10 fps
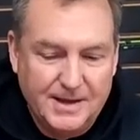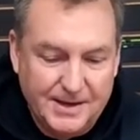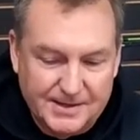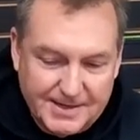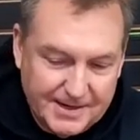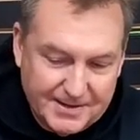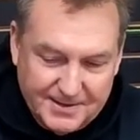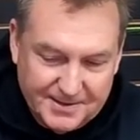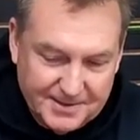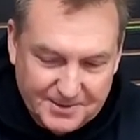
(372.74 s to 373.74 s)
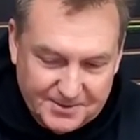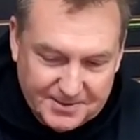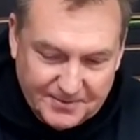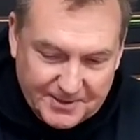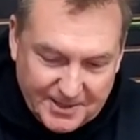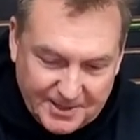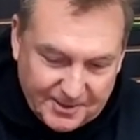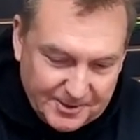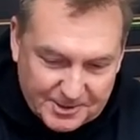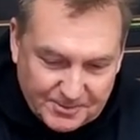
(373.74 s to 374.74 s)
You can take a little different
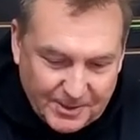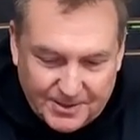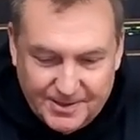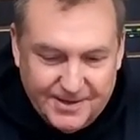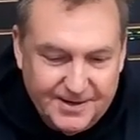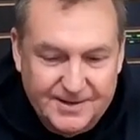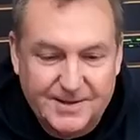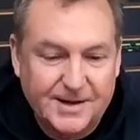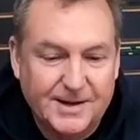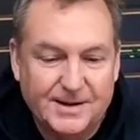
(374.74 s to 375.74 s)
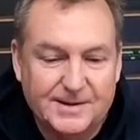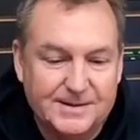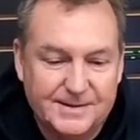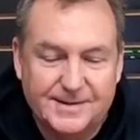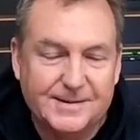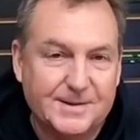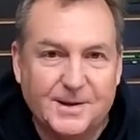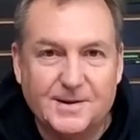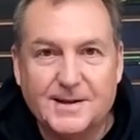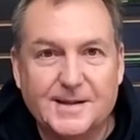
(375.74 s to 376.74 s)
color and sprinkle it on there and you can do
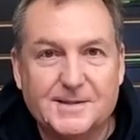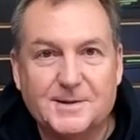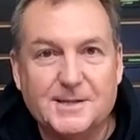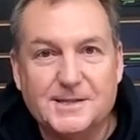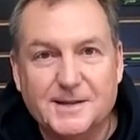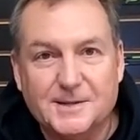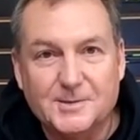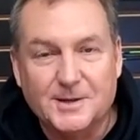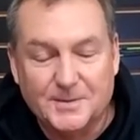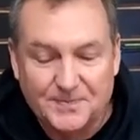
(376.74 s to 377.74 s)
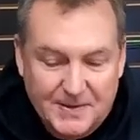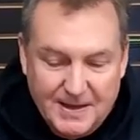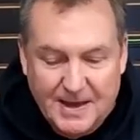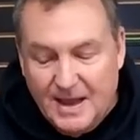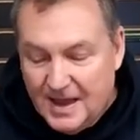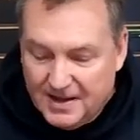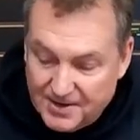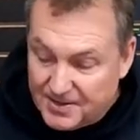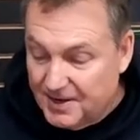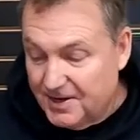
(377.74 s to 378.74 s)
all kinds of crazy things with them.
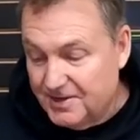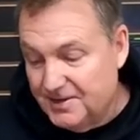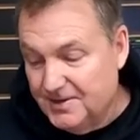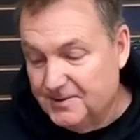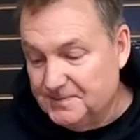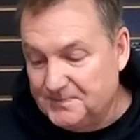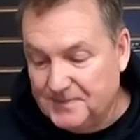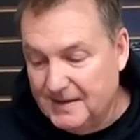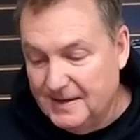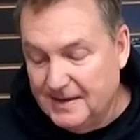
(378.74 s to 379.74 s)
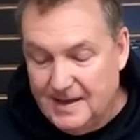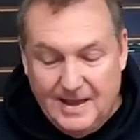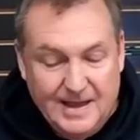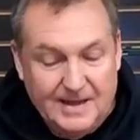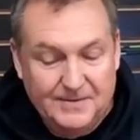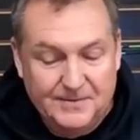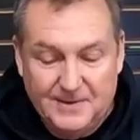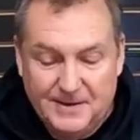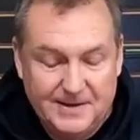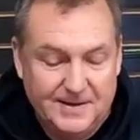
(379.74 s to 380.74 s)
Another thing you can do, I've
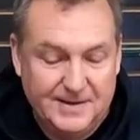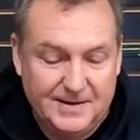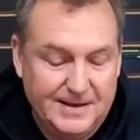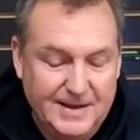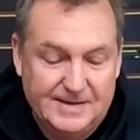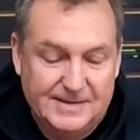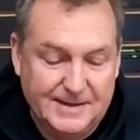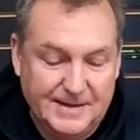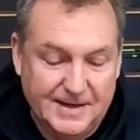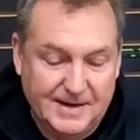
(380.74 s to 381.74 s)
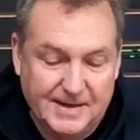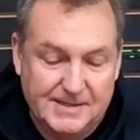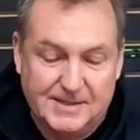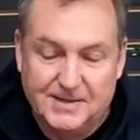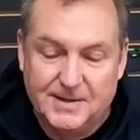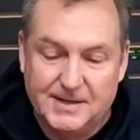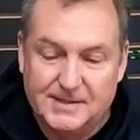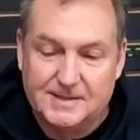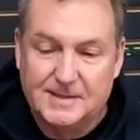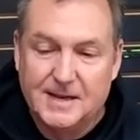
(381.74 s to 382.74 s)
seen a lot of guys do
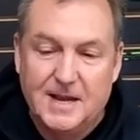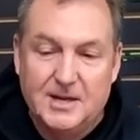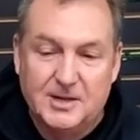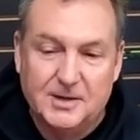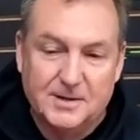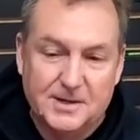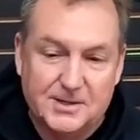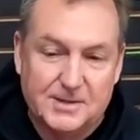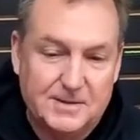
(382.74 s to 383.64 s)
this, is your, your